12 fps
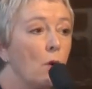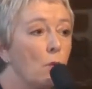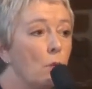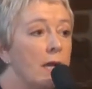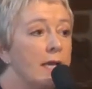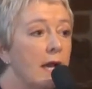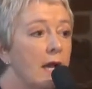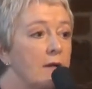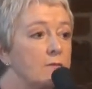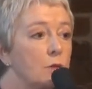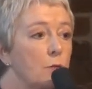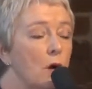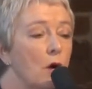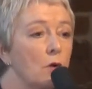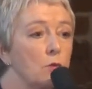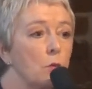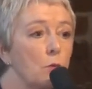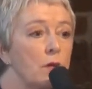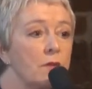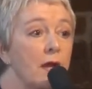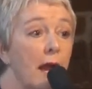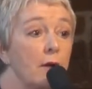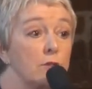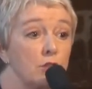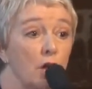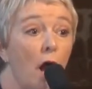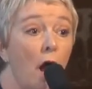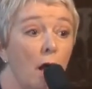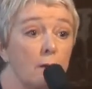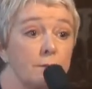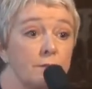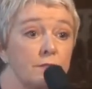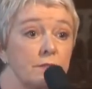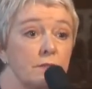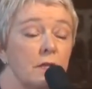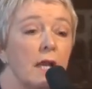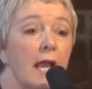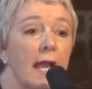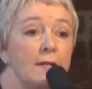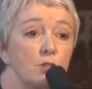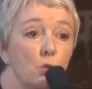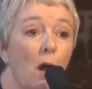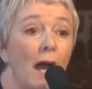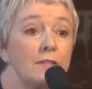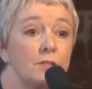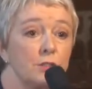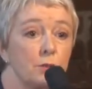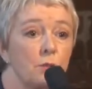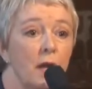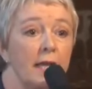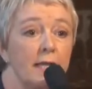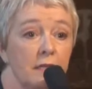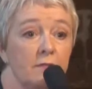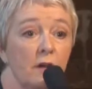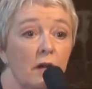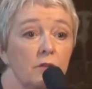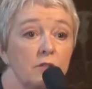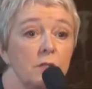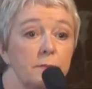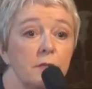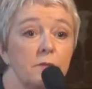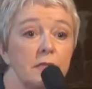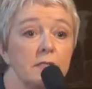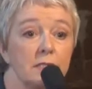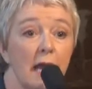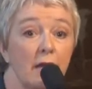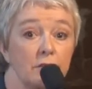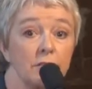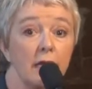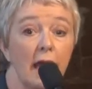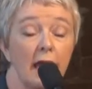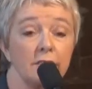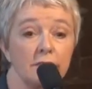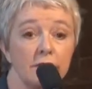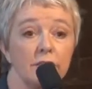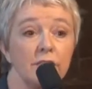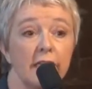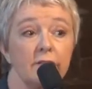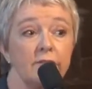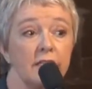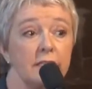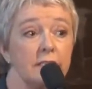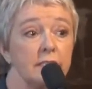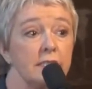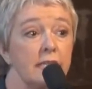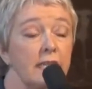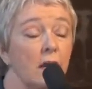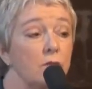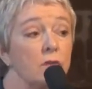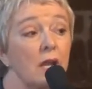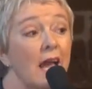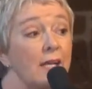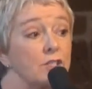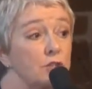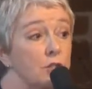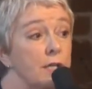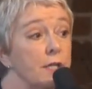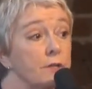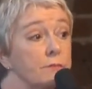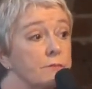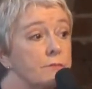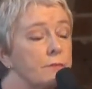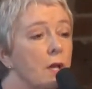we have grown with our jobs at twice the rate of other communities our size in the state of Tennessee over the last year.